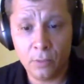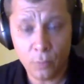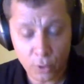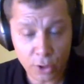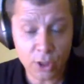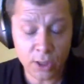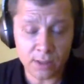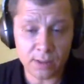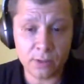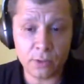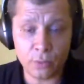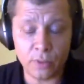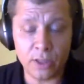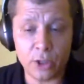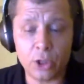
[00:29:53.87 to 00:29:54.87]
which is
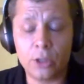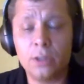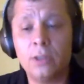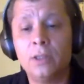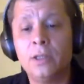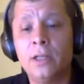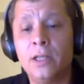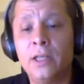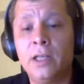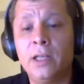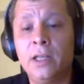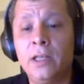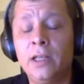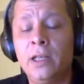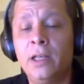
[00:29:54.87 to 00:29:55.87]
to reach
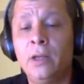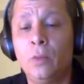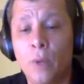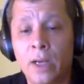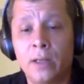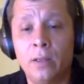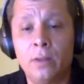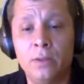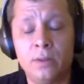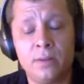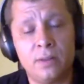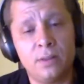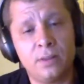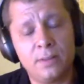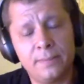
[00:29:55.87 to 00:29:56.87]
wider
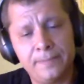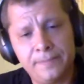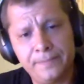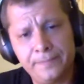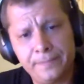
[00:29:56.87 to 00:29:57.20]
audiences.